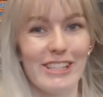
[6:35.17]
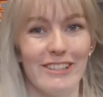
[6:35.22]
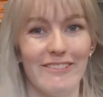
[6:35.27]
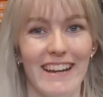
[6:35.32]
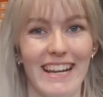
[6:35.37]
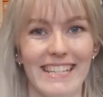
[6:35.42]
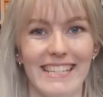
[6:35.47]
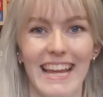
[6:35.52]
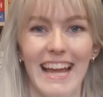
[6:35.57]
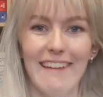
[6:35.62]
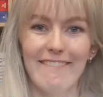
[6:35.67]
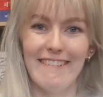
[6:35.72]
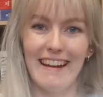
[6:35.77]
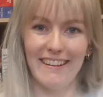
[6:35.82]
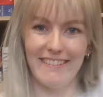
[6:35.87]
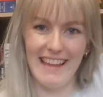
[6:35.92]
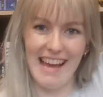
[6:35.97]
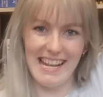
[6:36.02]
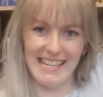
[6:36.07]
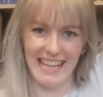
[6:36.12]
the Right Time
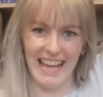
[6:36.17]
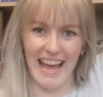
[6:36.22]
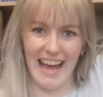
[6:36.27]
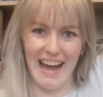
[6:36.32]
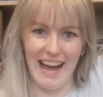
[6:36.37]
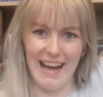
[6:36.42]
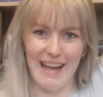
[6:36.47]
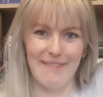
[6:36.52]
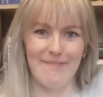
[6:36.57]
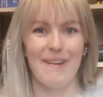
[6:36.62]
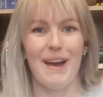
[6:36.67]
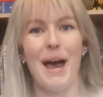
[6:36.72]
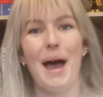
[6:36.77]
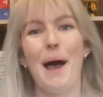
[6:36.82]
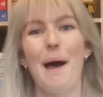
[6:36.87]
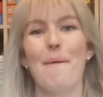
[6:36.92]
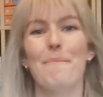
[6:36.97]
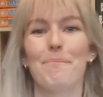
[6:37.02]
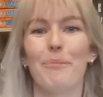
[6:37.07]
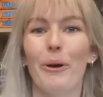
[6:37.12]
Around That Time,
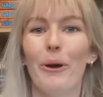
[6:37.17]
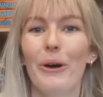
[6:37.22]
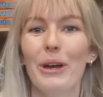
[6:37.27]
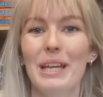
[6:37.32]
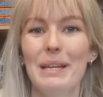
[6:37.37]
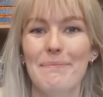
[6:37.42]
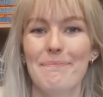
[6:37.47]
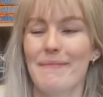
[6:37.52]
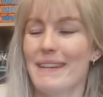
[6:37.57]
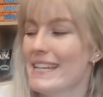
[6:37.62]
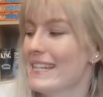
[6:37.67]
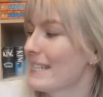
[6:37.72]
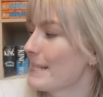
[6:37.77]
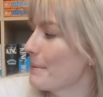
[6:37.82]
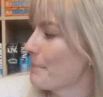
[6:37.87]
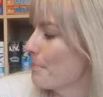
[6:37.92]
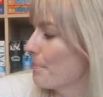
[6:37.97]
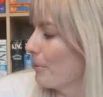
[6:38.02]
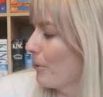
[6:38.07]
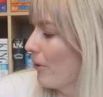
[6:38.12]
Boy Meets
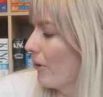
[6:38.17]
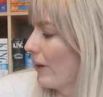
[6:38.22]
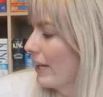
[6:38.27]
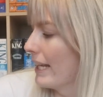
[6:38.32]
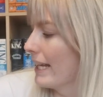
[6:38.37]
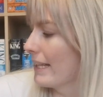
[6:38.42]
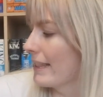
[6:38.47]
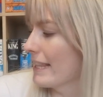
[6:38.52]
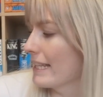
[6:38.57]
Boy.